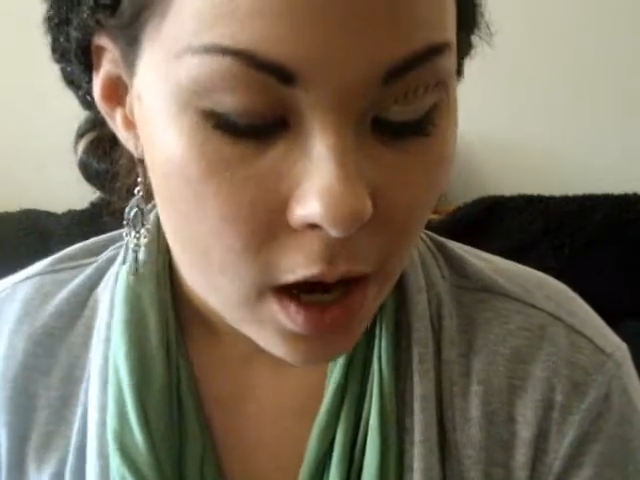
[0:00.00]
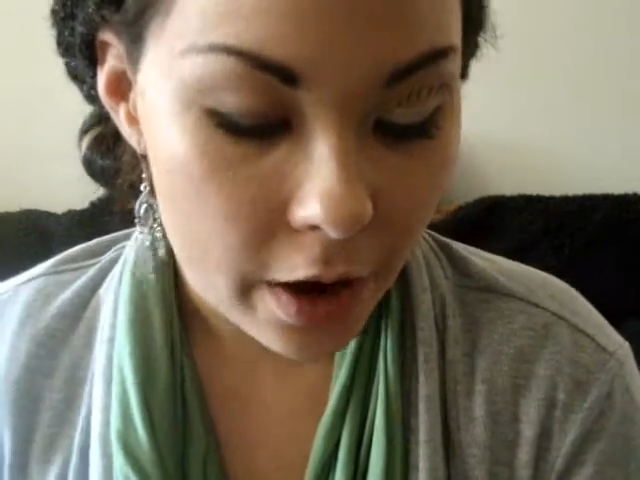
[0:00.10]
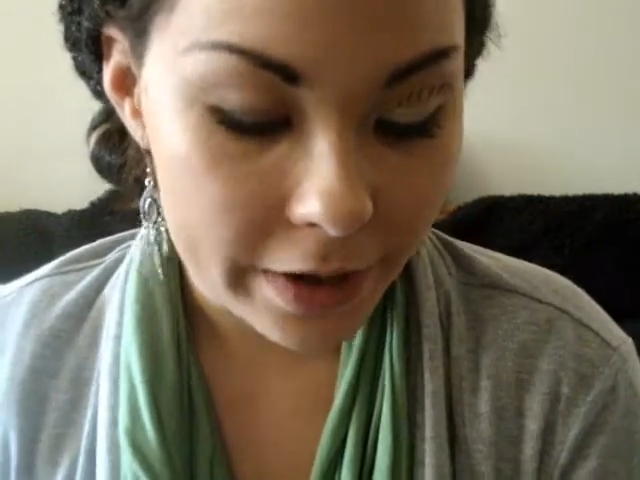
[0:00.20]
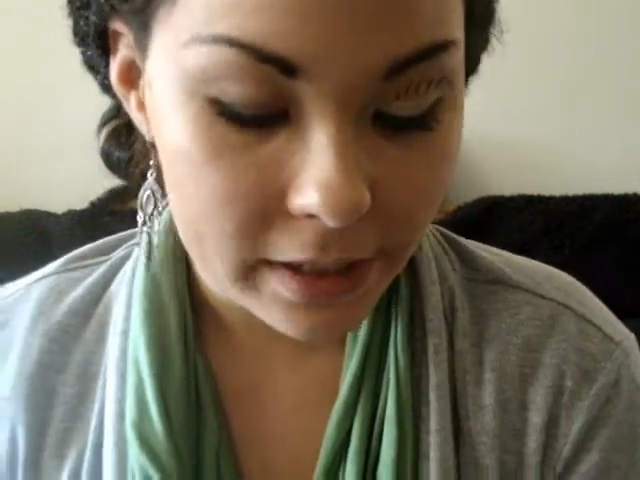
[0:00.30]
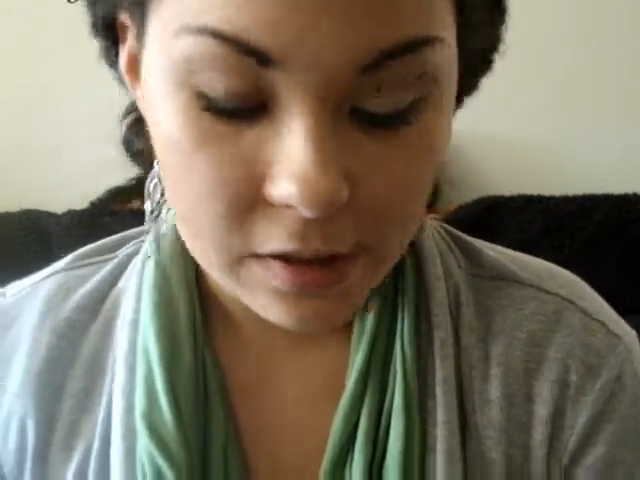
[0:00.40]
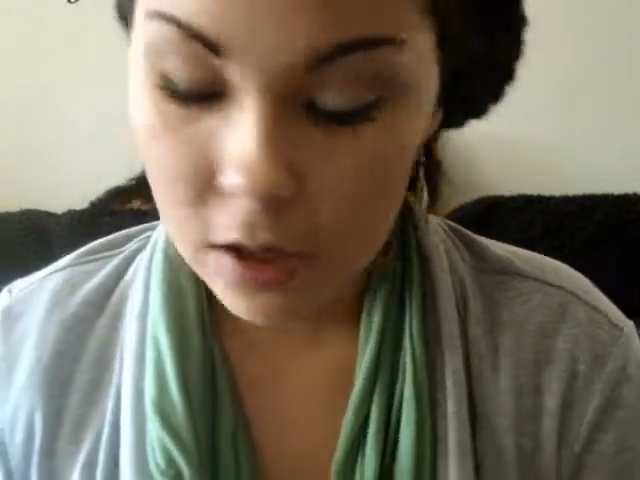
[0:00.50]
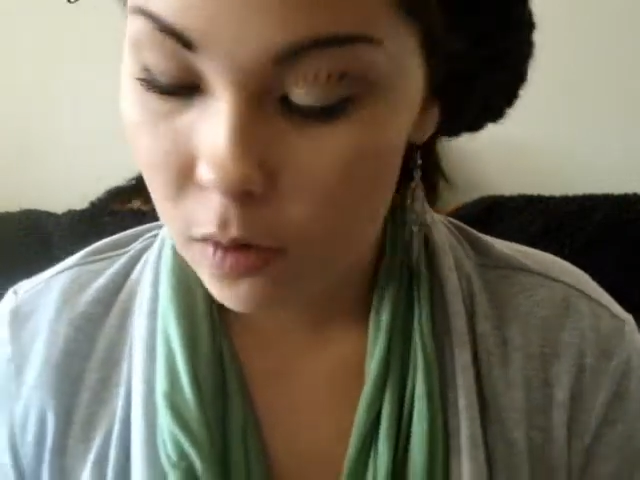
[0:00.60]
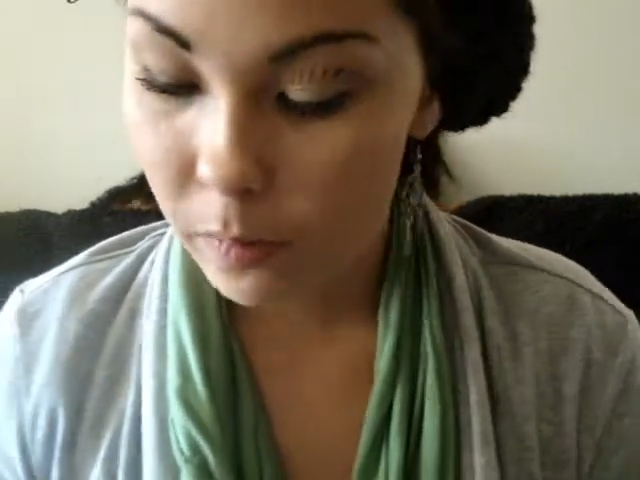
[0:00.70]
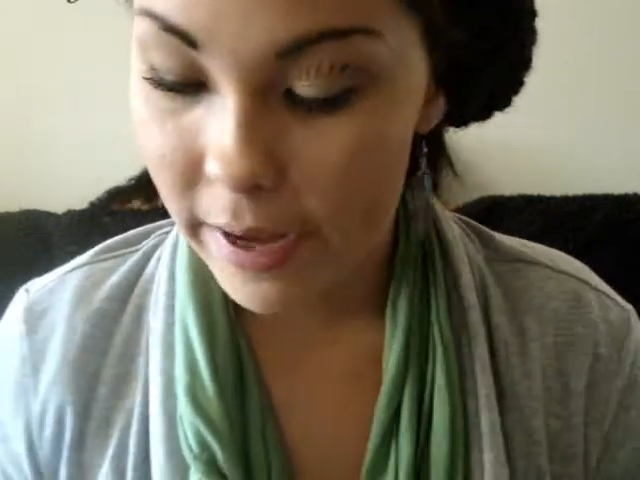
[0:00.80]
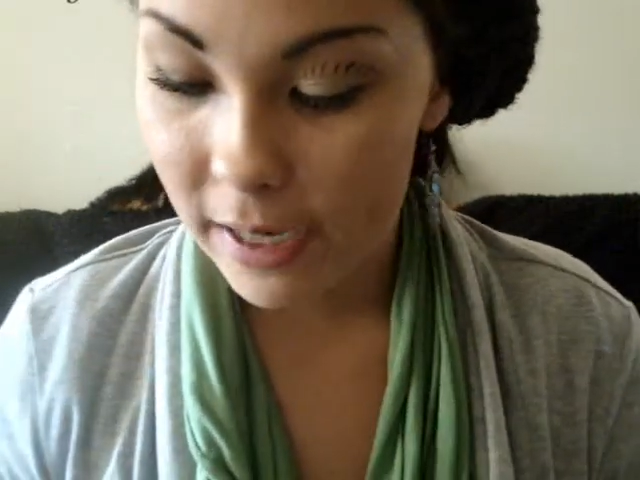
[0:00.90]
Alright,
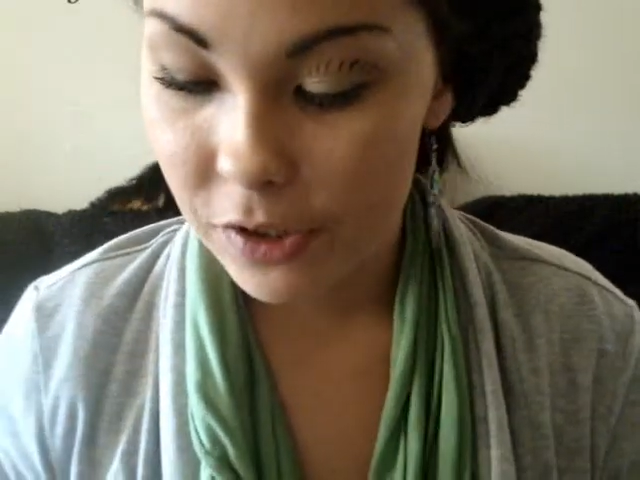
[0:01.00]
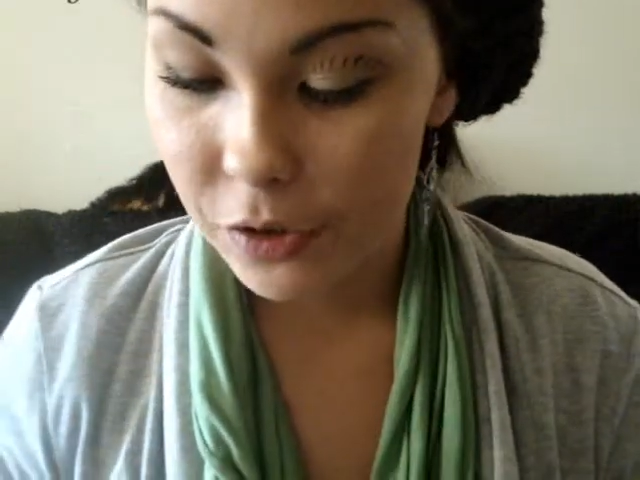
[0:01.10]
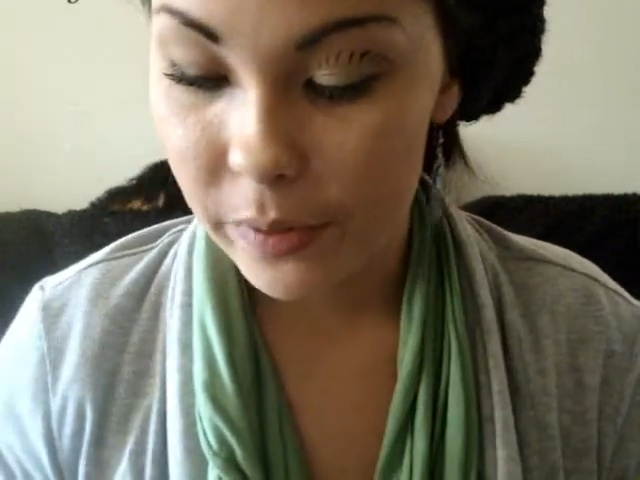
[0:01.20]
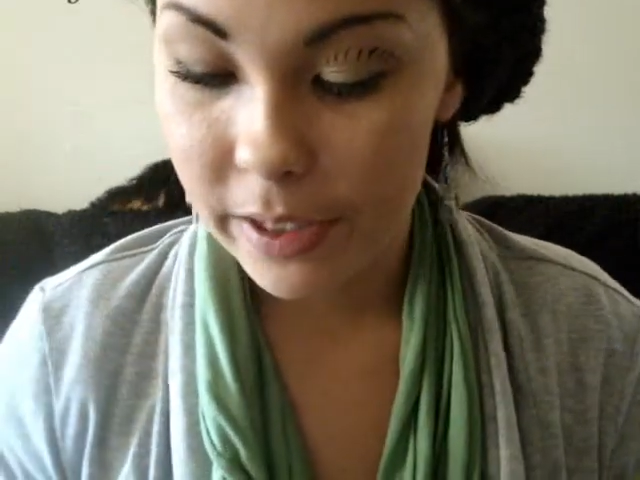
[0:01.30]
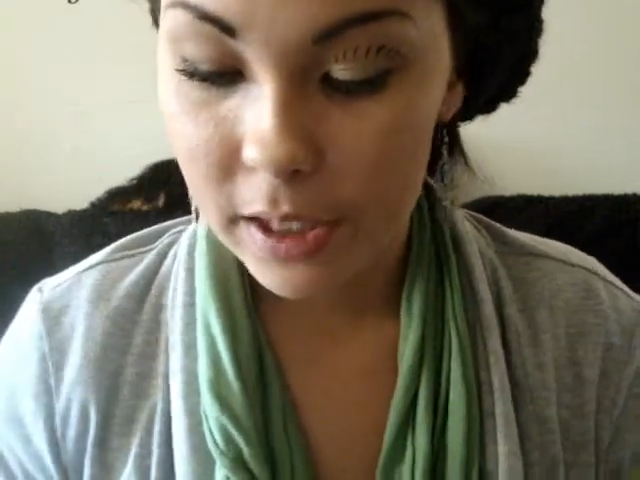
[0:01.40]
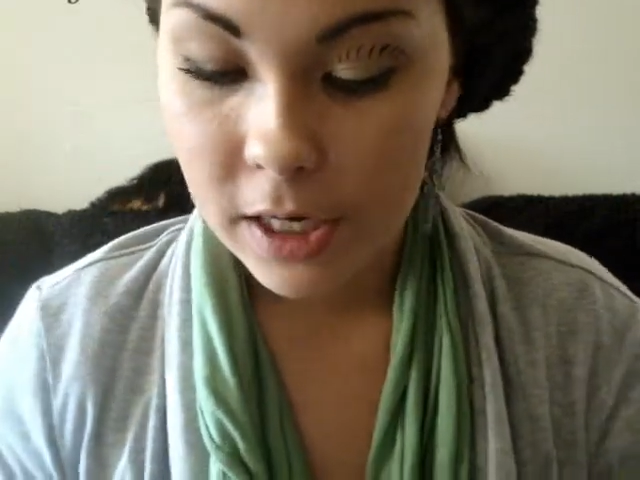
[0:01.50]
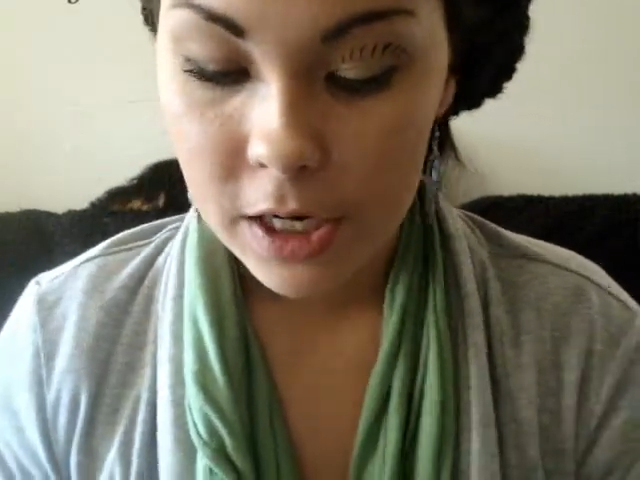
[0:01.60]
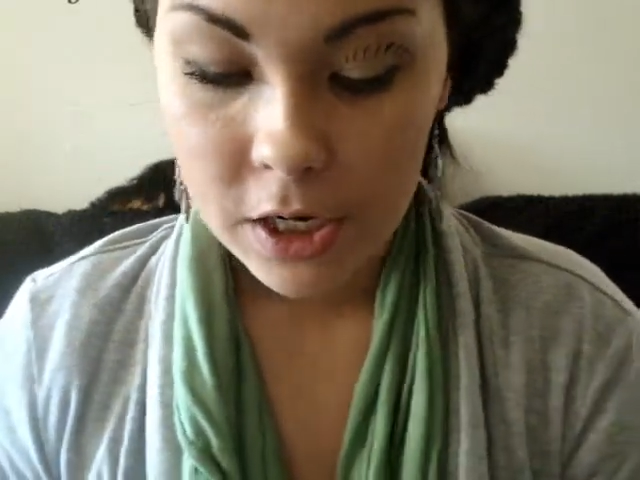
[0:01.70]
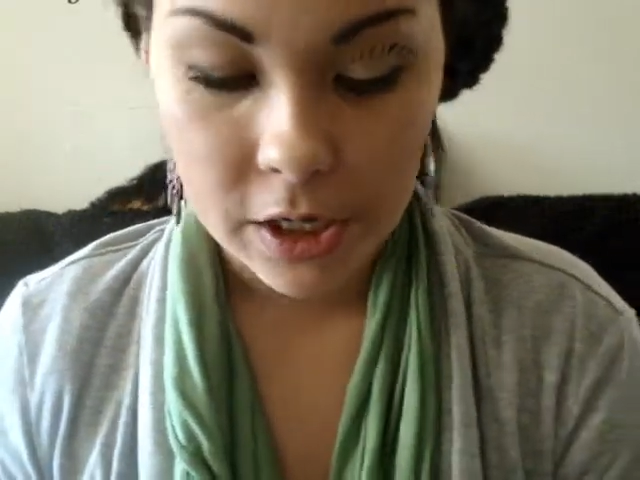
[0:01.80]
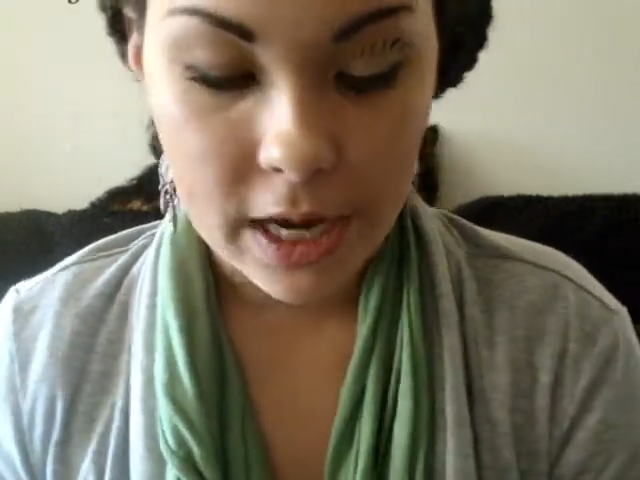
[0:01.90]
so back to it.
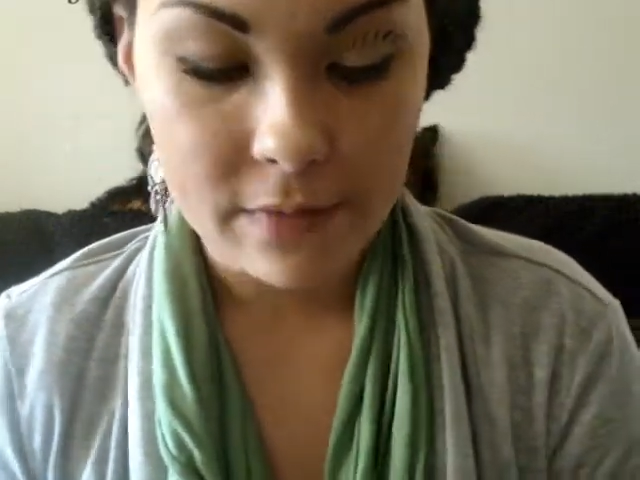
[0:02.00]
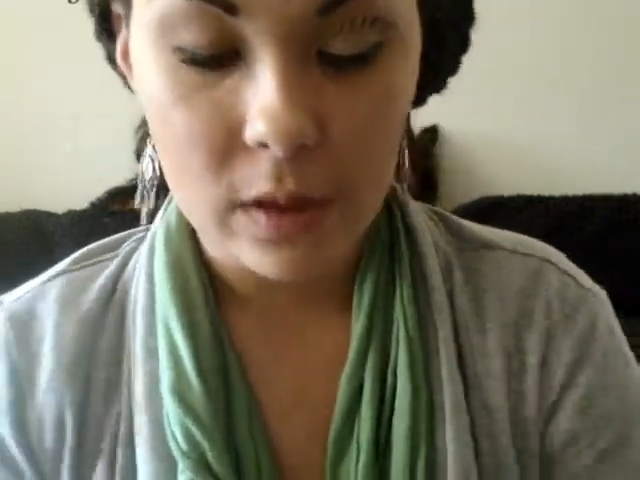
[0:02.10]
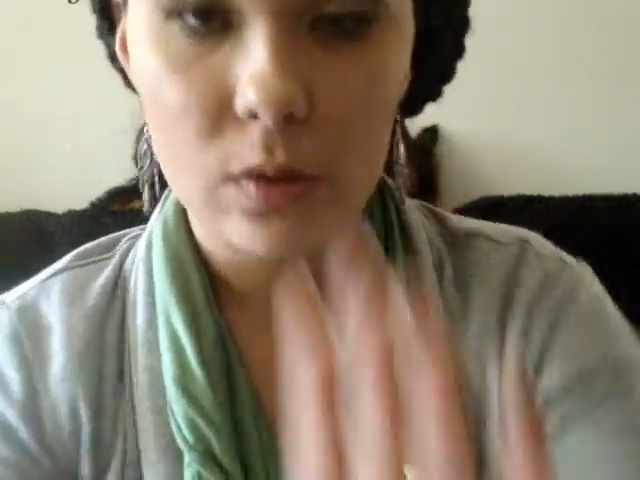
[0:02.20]
You're going to have a